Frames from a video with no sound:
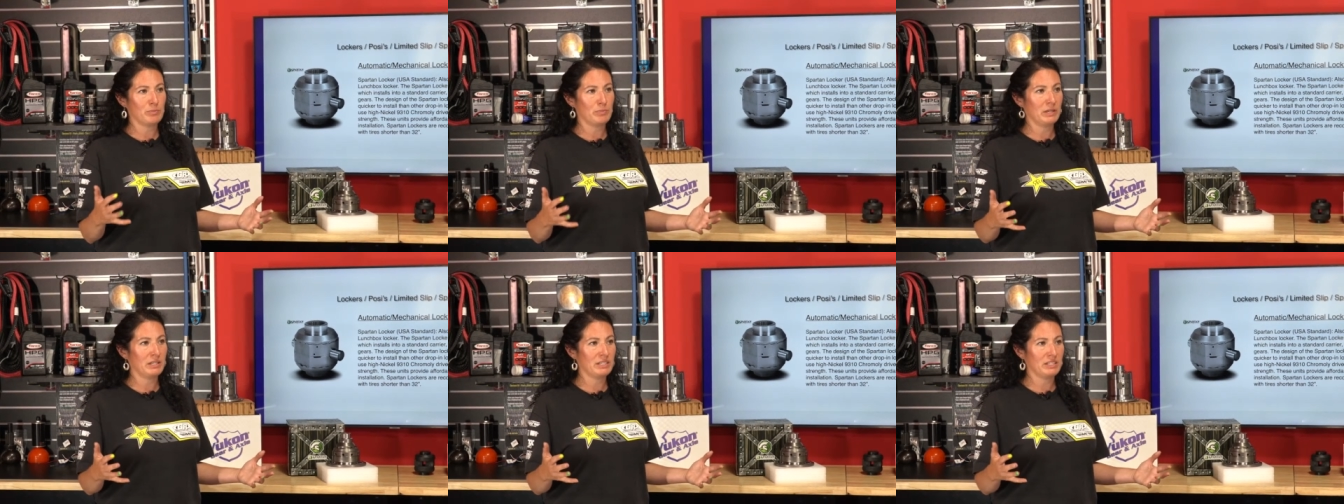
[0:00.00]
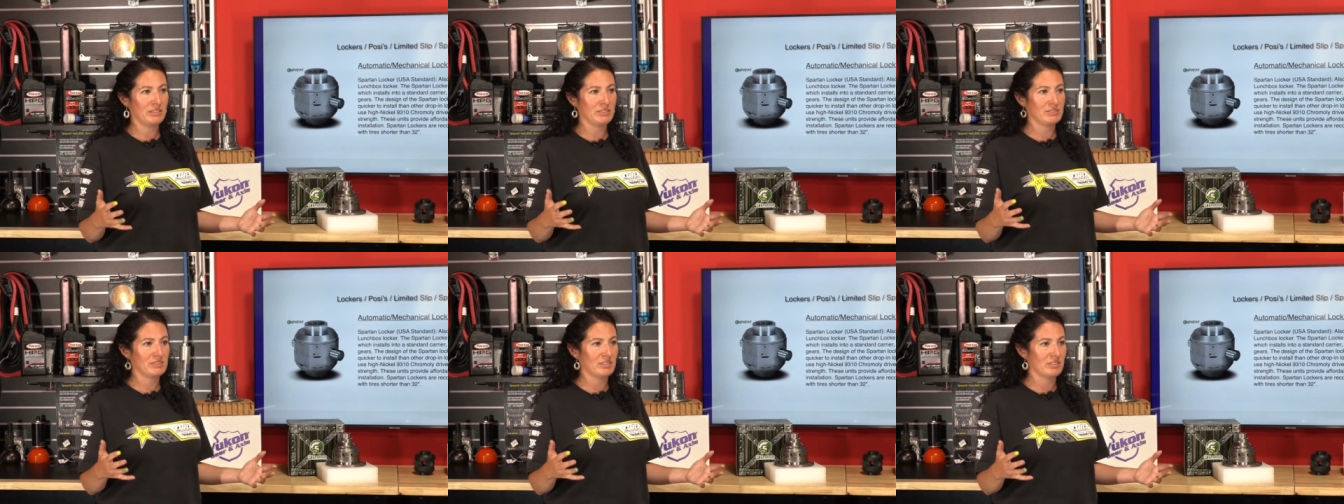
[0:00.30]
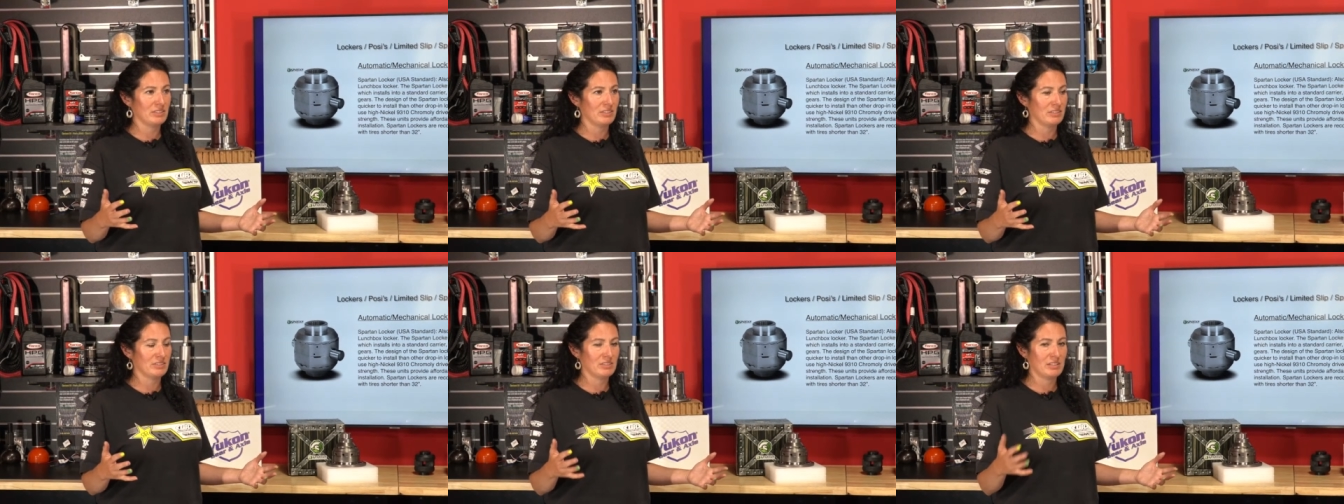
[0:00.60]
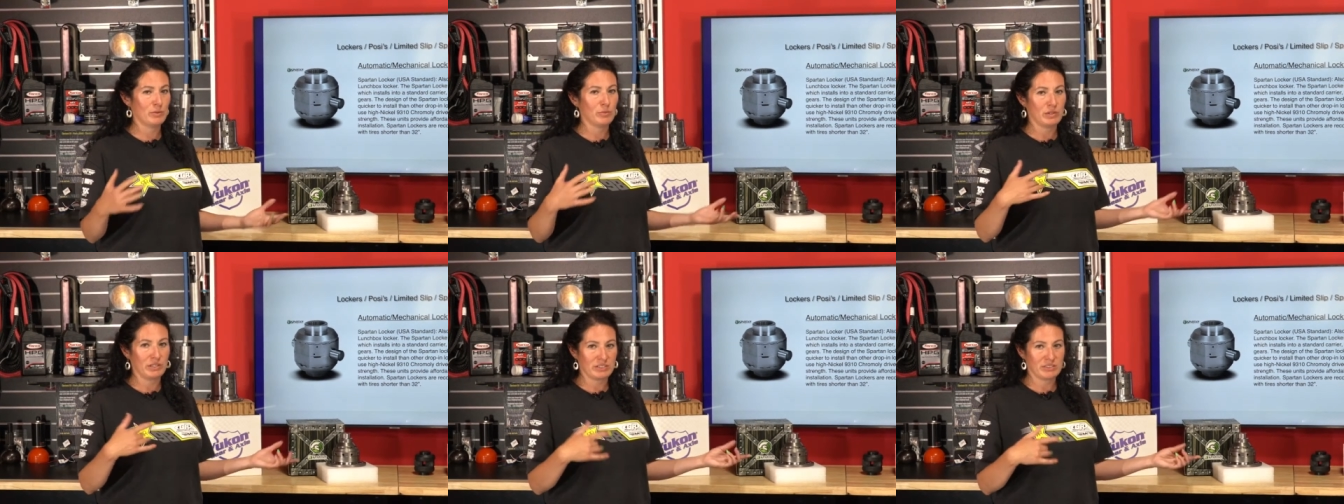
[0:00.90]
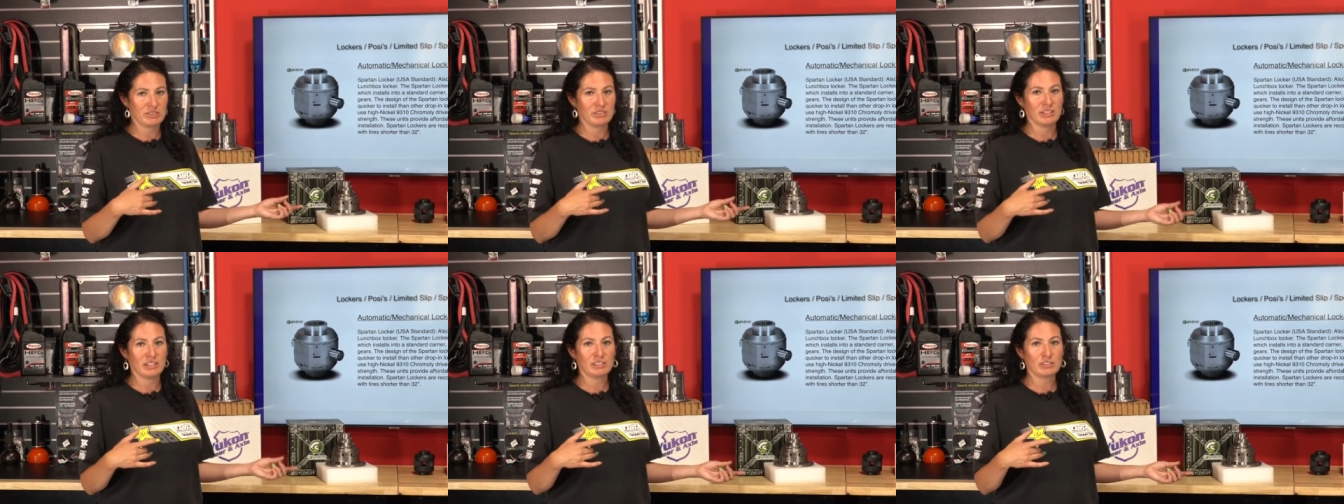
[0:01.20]
buggies is they want a
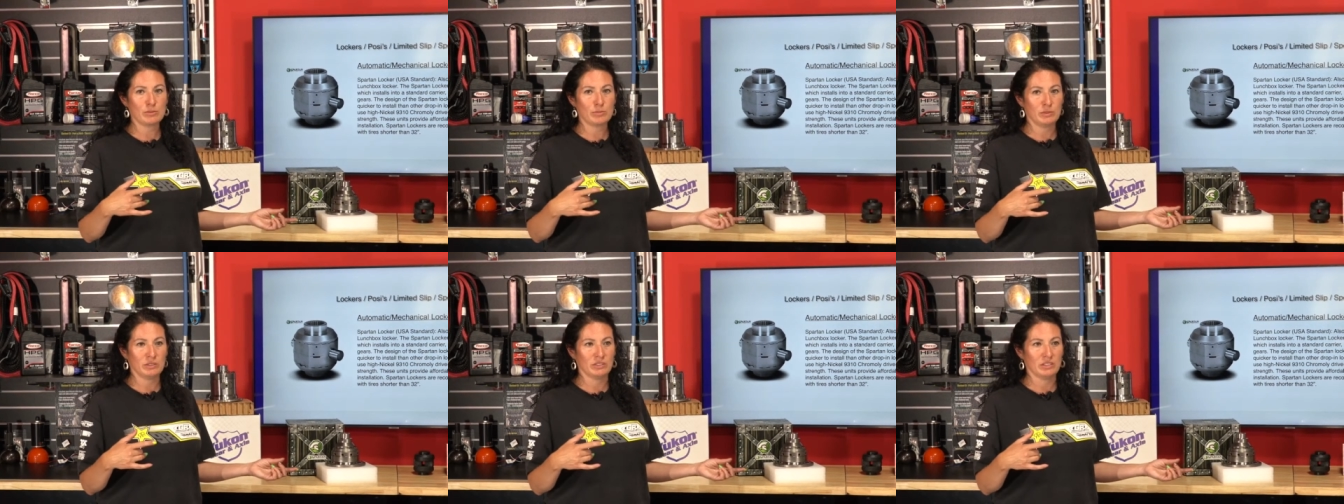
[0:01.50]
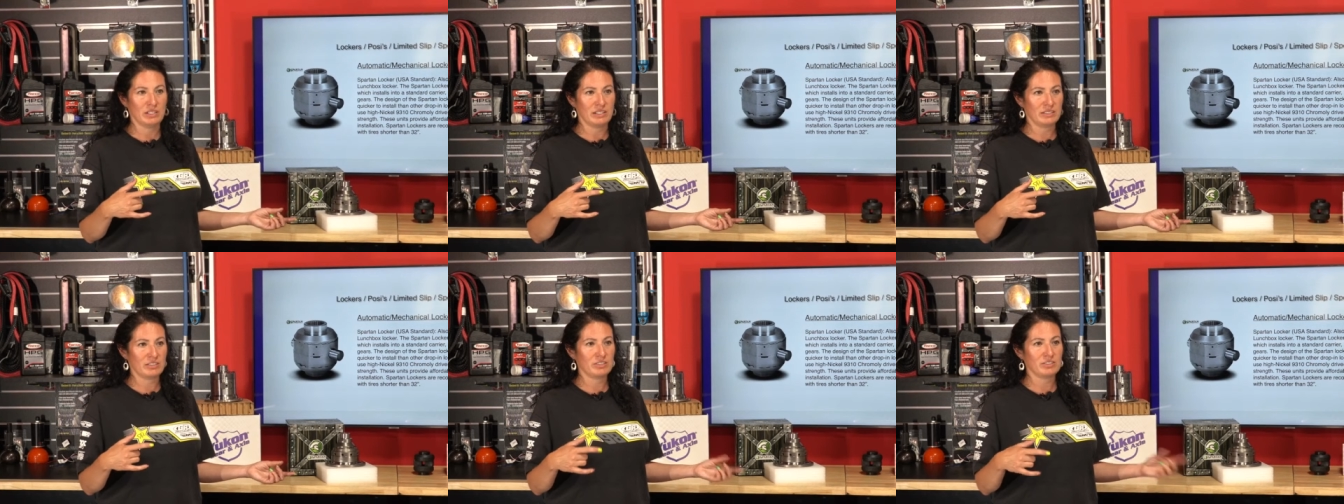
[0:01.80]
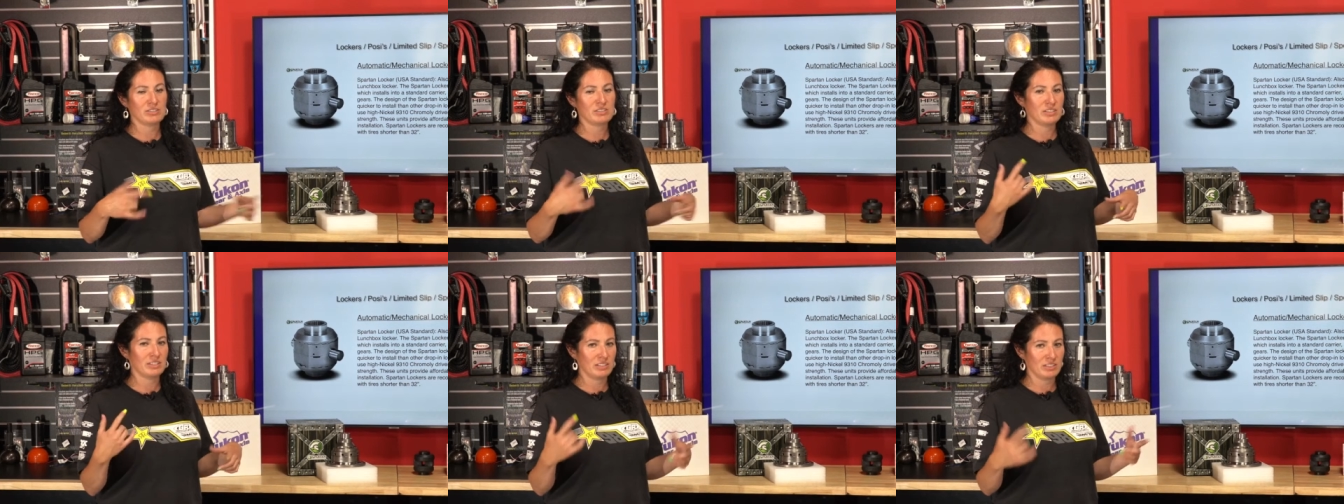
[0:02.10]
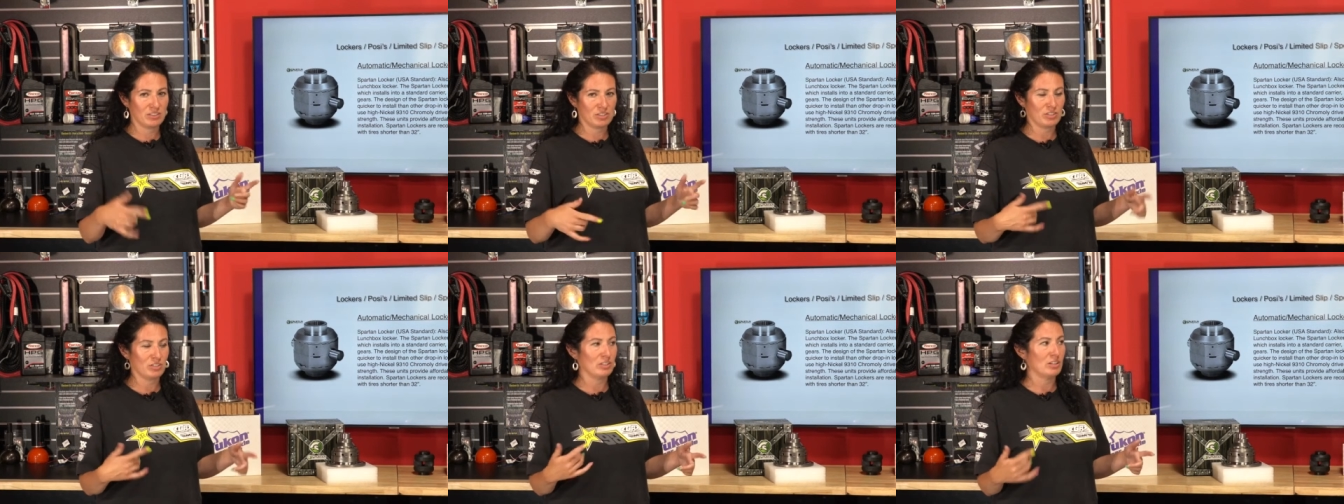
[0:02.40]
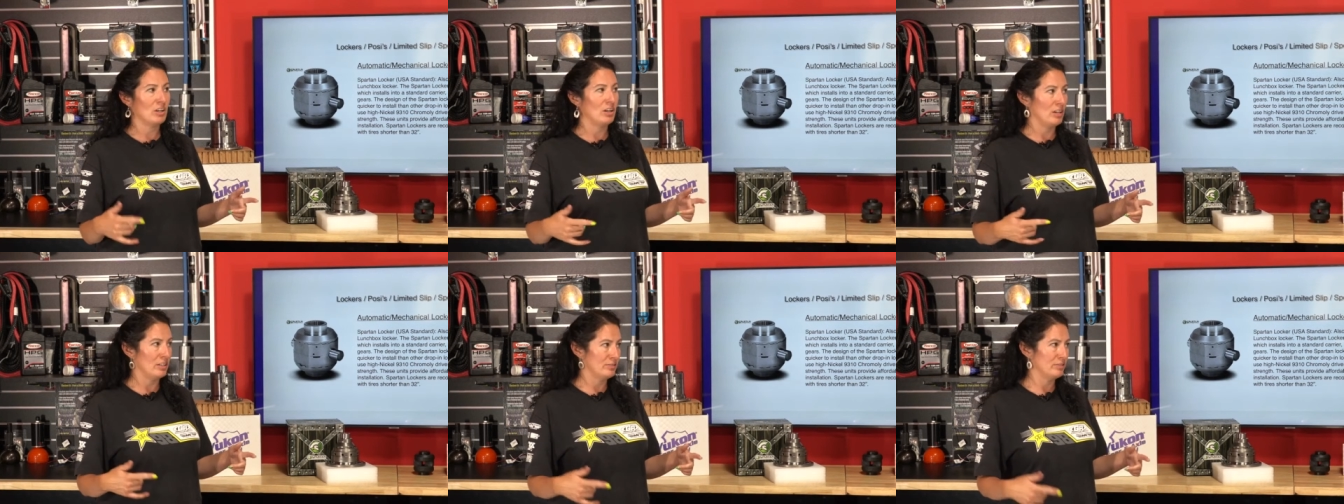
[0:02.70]
selectable locker so they could turn it
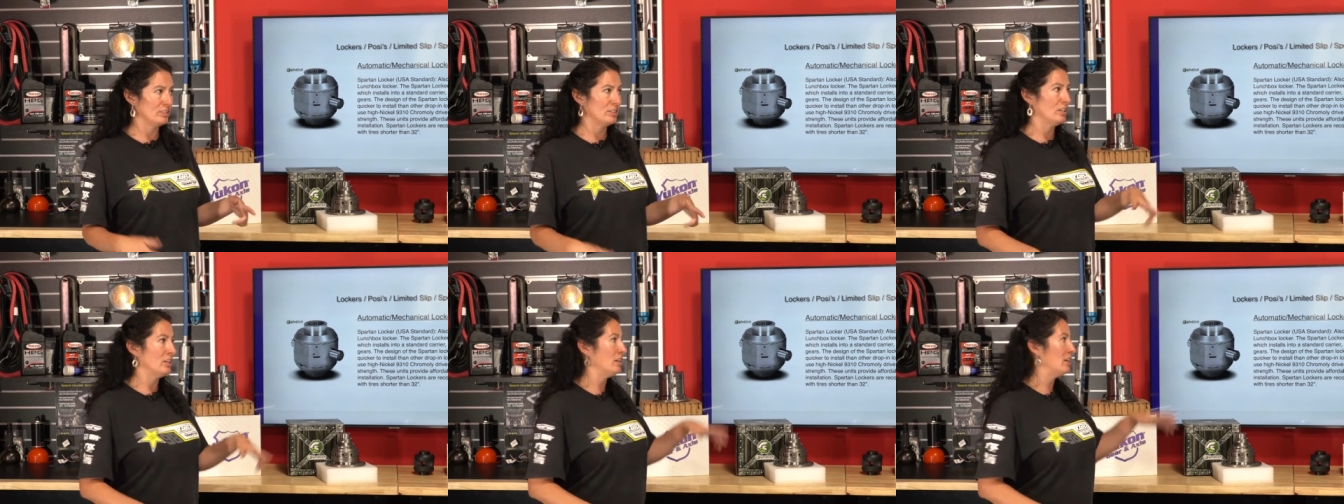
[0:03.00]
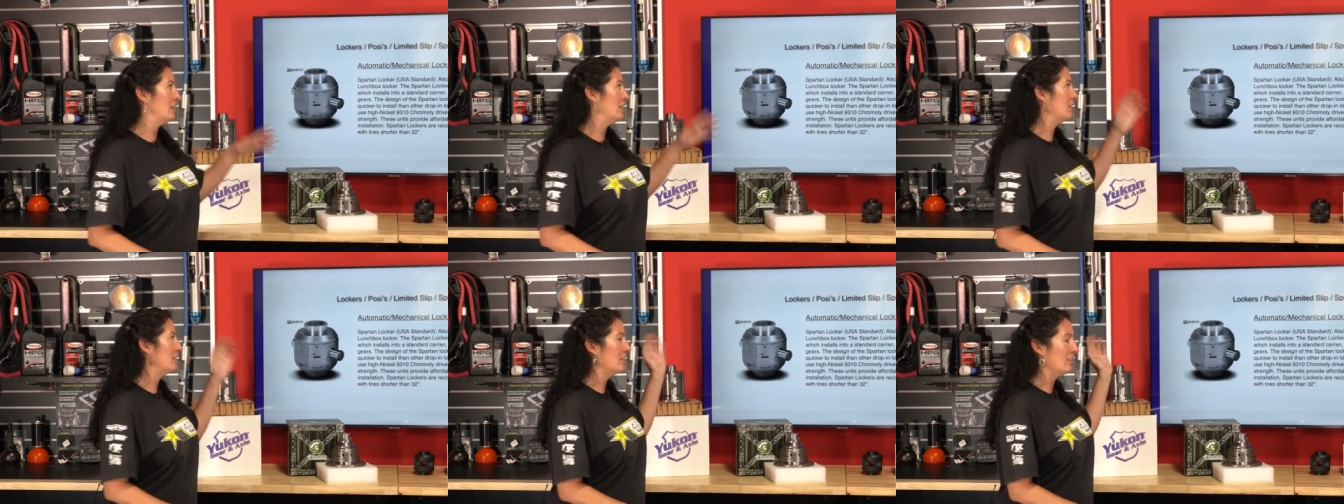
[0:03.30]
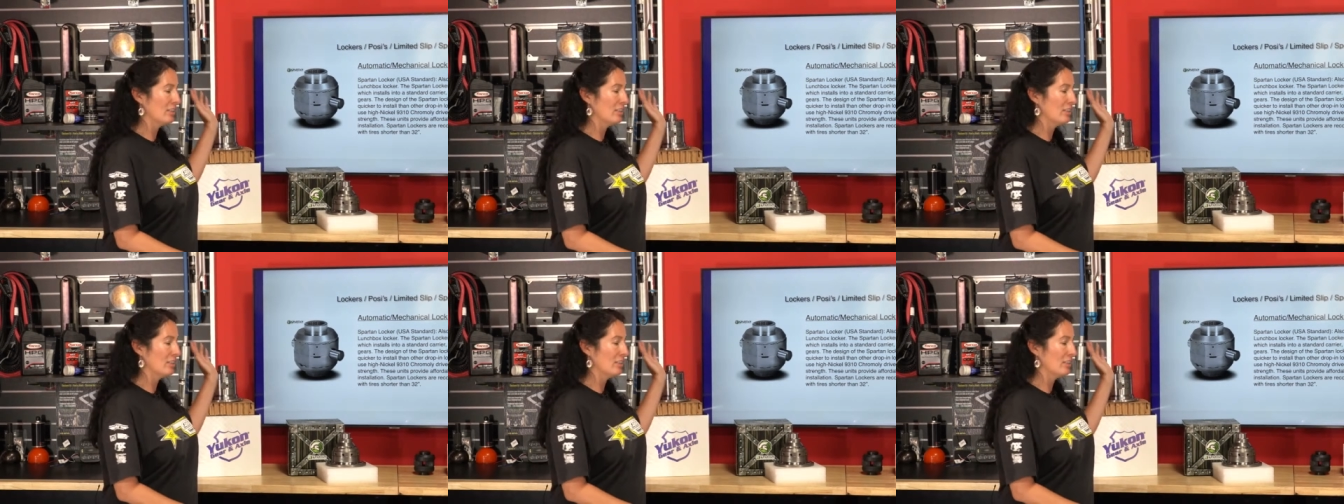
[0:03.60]
off and on,